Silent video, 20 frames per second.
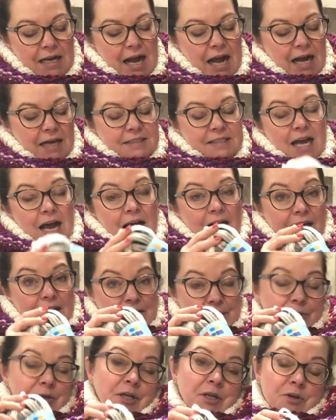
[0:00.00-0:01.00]
And I
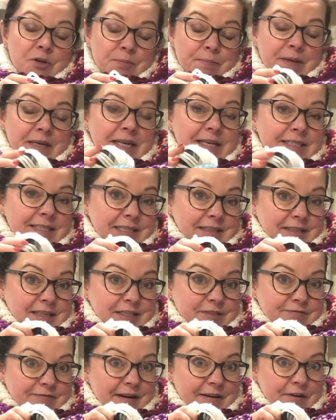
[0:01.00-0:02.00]
am going to be knitting
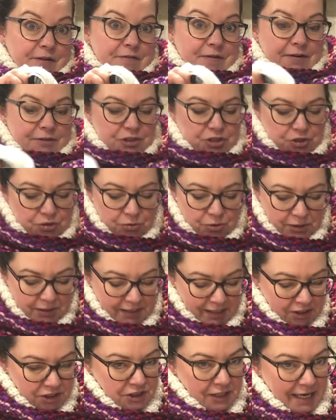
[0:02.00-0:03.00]
this very, very shortly,
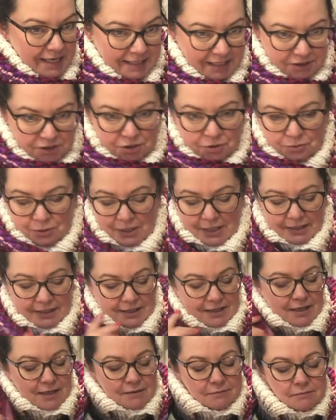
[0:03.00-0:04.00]
that shade. I do
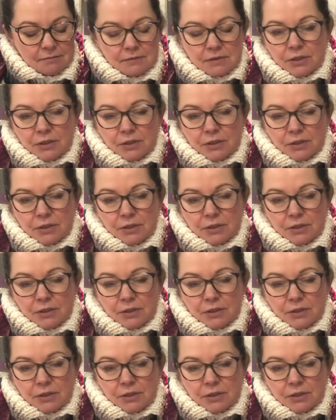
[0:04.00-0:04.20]
like it.